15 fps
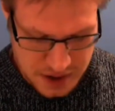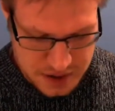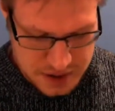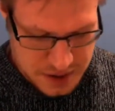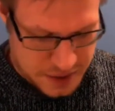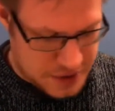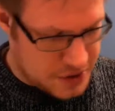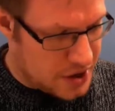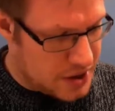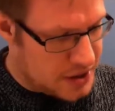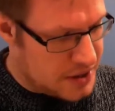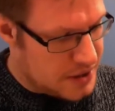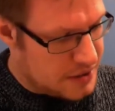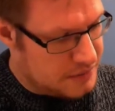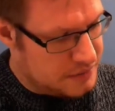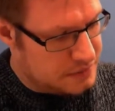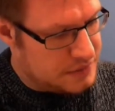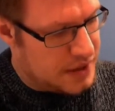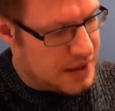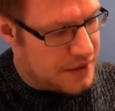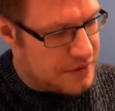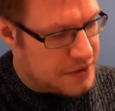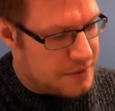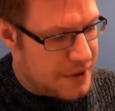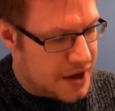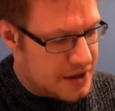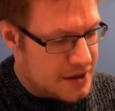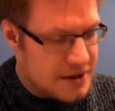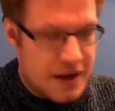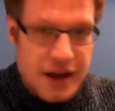So it's nice in that
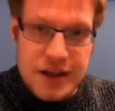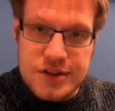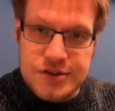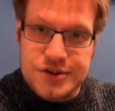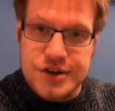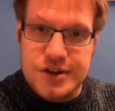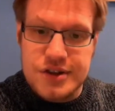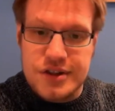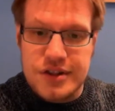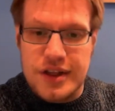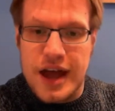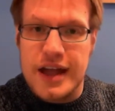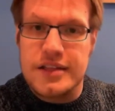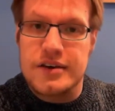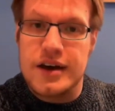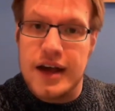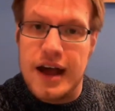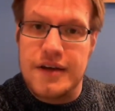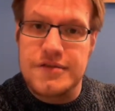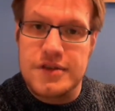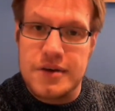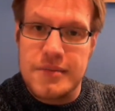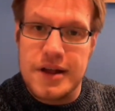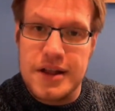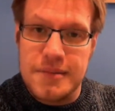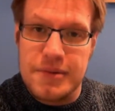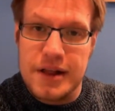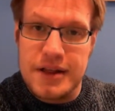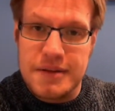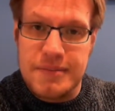respect. It's just that I have so many
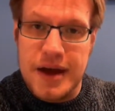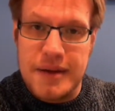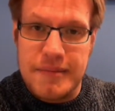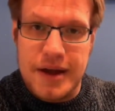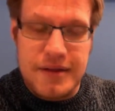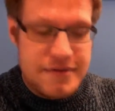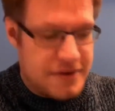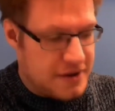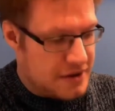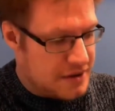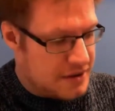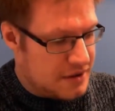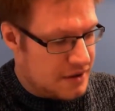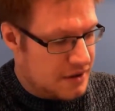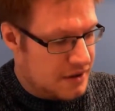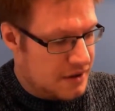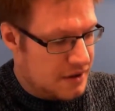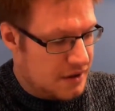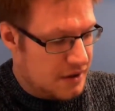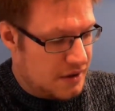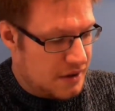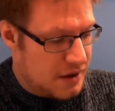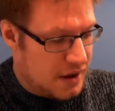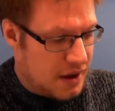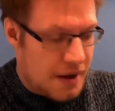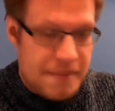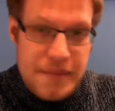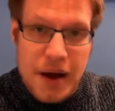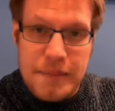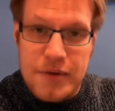bloody Batman figures. And
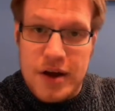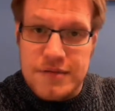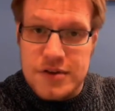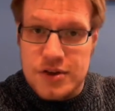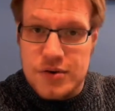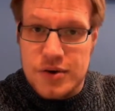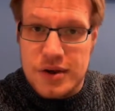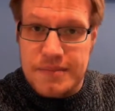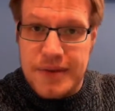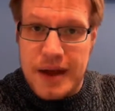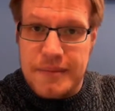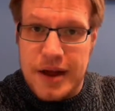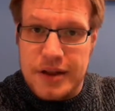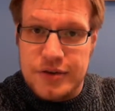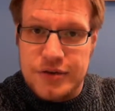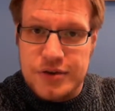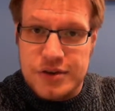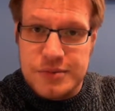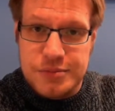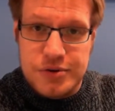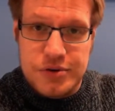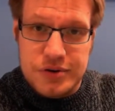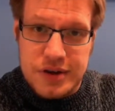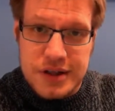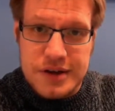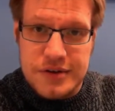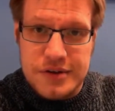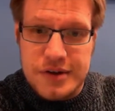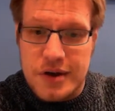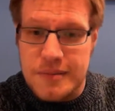I'm not even talking Batman across the board, because there
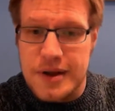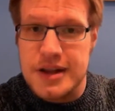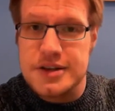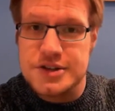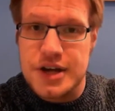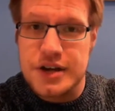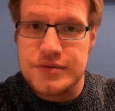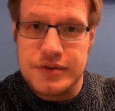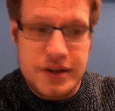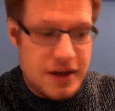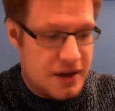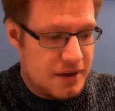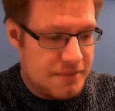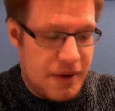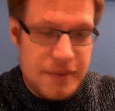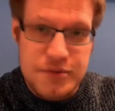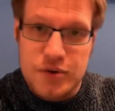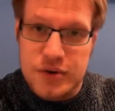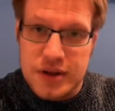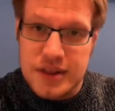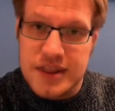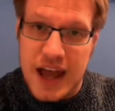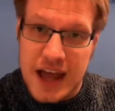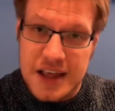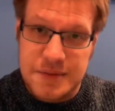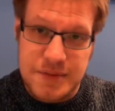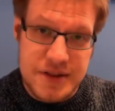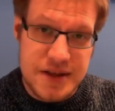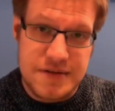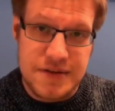are so many generally, but I'm talking that
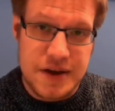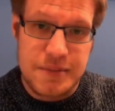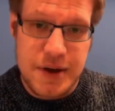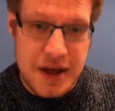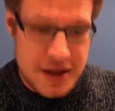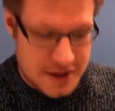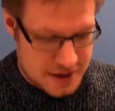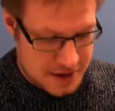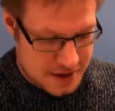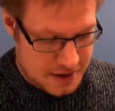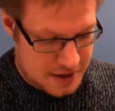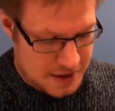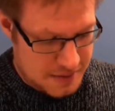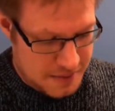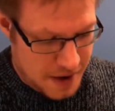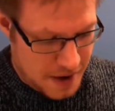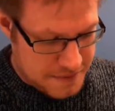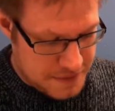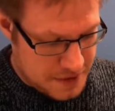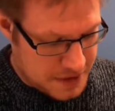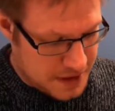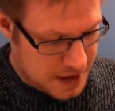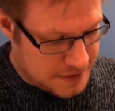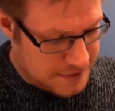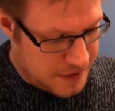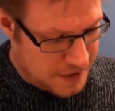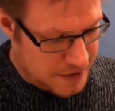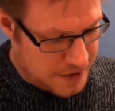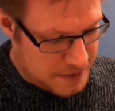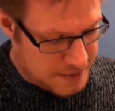specific piece. Apart from the sketch
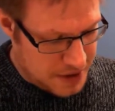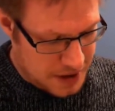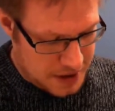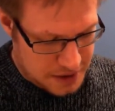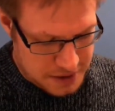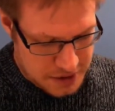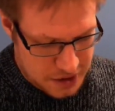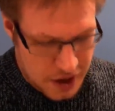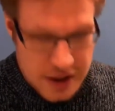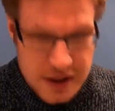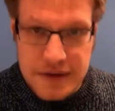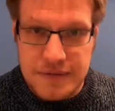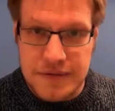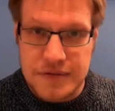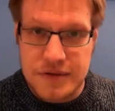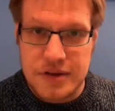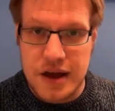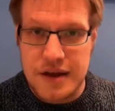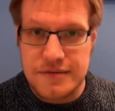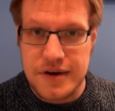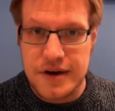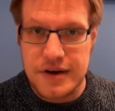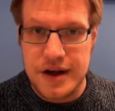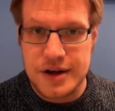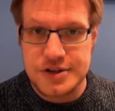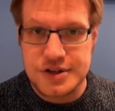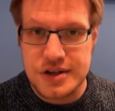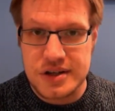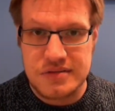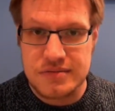variant being slight
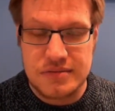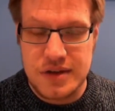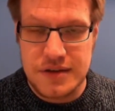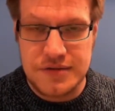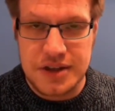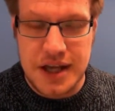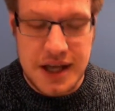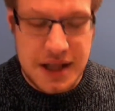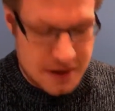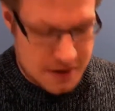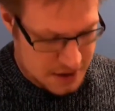variation even then.